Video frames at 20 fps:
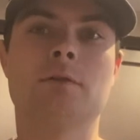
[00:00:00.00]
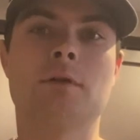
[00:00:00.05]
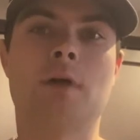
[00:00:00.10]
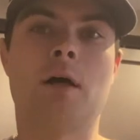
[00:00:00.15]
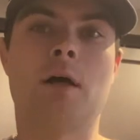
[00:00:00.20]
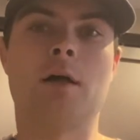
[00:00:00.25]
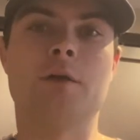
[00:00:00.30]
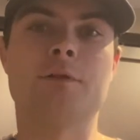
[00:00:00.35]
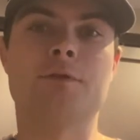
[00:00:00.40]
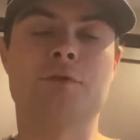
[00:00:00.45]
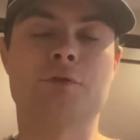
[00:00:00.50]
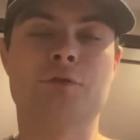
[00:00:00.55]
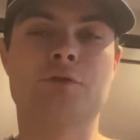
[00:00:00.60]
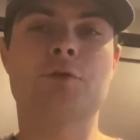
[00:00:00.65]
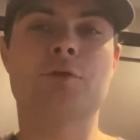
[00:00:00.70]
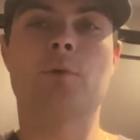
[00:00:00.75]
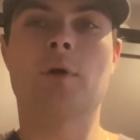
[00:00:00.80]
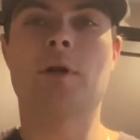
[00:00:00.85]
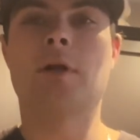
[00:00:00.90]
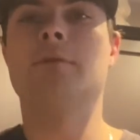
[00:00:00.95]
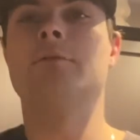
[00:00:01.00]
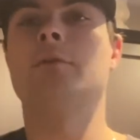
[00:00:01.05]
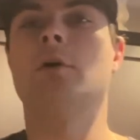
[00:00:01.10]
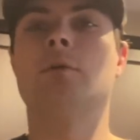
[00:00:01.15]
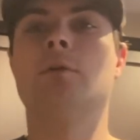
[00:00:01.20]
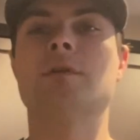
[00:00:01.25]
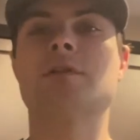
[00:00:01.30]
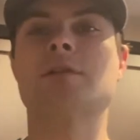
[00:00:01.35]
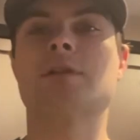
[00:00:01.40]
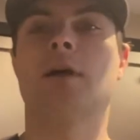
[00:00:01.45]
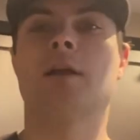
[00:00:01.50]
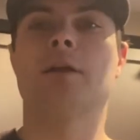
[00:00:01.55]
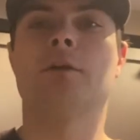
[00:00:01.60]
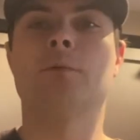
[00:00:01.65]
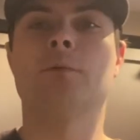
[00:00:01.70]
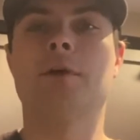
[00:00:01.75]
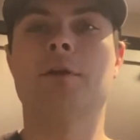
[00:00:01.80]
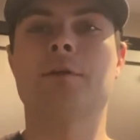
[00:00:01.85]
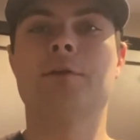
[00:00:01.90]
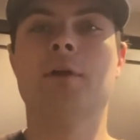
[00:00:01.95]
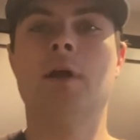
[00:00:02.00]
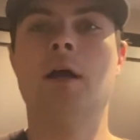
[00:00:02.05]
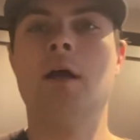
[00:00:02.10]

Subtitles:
It's usually what I've always done it with.